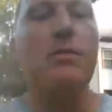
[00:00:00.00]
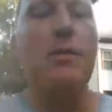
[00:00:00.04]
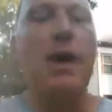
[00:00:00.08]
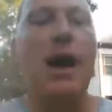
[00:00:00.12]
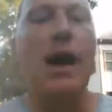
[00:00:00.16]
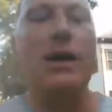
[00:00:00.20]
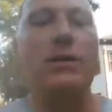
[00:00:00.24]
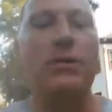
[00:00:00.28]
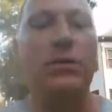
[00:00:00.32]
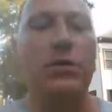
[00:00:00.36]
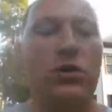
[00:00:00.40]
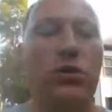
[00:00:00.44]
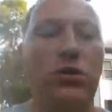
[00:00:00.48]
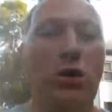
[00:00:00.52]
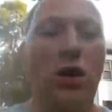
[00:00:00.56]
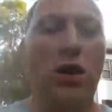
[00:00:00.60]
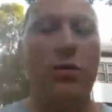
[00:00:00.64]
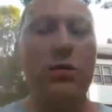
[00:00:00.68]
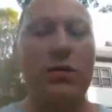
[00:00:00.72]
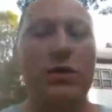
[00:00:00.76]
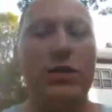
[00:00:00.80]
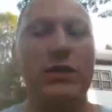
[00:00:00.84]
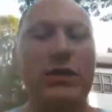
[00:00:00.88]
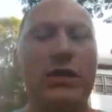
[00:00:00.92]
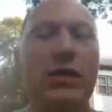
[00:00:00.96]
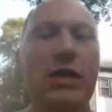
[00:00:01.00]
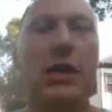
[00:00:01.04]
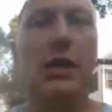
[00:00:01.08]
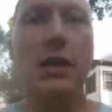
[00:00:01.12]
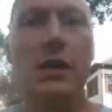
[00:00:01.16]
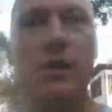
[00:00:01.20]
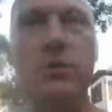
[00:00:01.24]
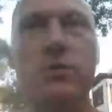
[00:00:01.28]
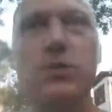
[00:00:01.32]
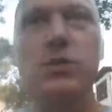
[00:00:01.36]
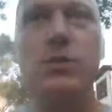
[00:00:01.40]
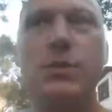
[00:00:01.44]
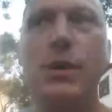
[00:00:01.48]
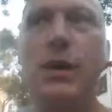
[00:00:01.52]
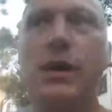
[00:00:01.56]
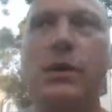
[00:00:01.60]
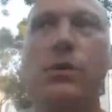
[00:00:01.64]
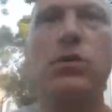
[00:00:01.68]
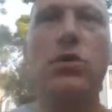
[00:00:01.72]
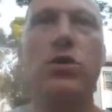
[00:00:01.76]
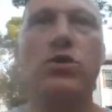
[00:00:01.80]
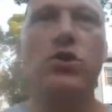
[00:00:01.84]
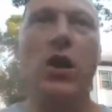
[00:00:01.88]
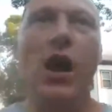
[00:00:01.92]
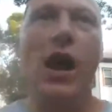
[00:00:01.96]
in mind when you're always just
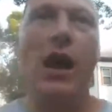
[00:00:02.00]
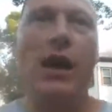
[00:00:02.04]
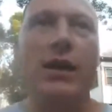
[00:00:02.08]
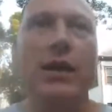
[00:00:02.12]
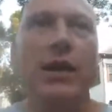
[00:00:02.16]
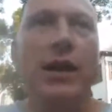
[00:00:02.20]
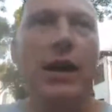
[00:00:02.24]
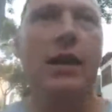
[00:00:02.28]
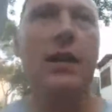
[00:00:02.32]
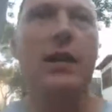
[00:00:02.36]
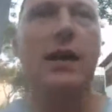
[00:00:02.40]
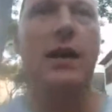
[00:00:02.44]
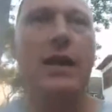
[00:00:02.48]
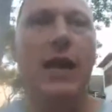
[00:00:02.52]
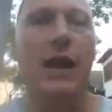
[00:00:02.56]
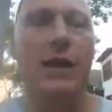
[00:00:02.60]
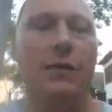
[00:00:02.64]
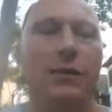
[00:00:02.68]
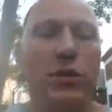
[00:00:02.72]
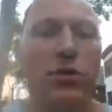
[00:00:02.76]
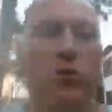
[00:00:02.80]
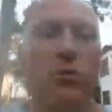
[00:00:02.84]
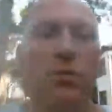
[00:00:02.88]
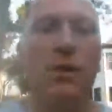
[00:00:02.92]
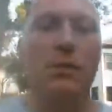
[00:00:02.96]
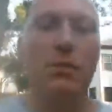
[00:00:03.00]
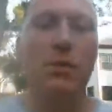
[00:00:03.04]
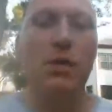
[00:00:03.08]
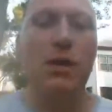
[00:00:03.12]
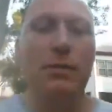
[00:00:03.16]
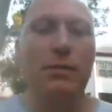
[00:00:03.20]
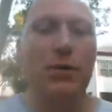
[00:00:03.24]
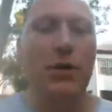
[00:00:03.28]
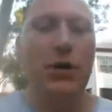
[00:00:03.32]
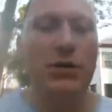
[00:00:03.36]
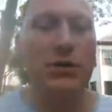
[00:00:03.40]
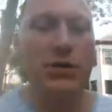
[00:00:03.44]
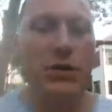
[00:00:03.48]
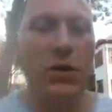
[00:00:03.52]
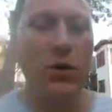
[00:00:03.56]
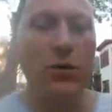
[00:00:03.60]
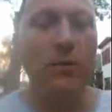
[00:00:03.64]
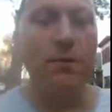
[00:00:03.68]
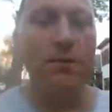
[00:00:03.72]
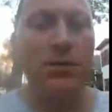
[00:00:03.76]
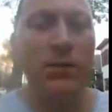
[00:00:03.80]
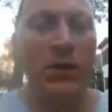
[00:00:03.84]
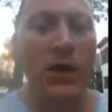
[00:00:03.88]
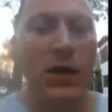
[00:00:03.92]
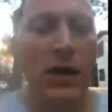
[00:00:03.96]
like, well, a shocking headline got a bunch of people on Periscope.